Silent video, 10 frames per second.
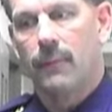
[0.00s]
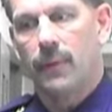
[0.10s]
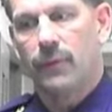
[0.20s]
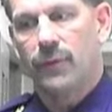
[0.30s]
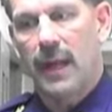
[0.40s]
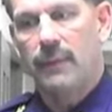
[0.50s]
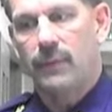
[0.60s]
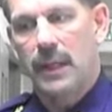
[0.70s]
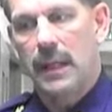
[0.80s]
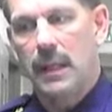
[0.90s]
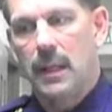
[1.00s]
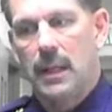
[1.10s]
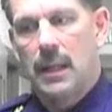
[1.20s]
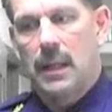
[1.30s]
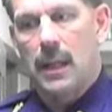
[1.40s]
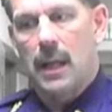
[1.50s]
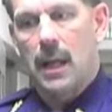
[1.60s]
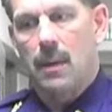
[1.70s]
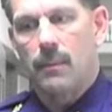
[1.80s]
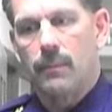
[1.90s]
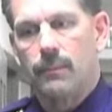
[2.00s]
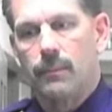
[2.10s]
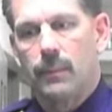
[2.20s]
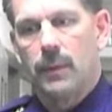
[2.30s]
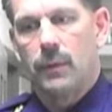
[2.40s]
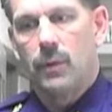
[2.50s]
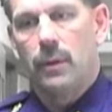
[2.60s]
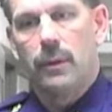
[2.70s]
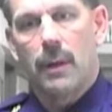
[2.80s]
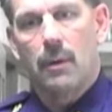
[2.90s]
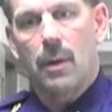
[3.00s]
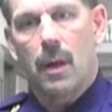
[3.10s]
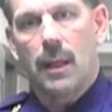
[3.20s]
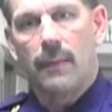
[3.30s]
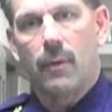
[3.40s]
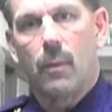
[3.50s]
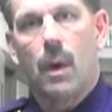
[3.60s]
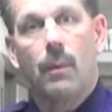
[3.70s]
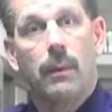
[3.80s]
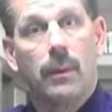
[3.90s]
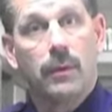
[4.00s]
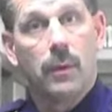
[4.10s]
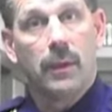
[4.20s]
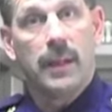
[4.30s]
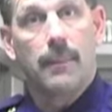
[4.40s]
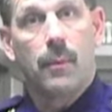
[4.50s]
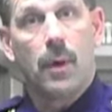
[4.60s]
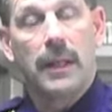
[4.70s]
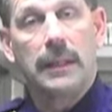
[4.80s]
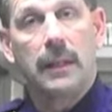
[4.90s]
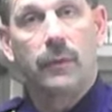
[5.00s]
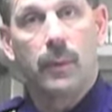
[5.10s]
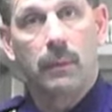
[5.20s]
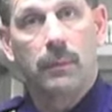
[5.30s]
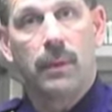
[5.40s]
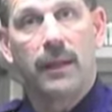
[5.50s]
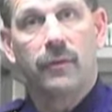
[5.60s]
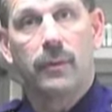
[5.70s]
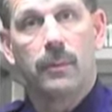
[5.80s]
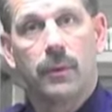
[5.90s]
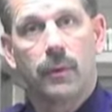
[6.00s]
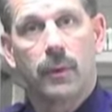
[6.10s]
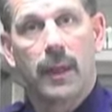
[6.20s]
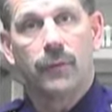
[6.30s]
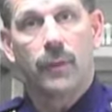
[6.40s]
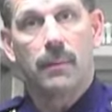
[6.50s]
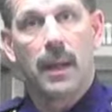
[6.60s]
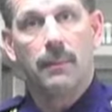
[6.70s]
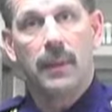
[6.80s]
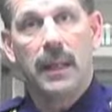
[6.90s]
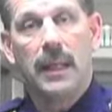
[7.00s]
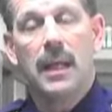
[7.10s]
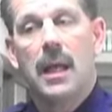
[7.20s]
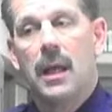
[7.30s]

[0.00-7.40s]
their safety due to their alcohol level, what we would do at that point is we would place them under arrest for MIP.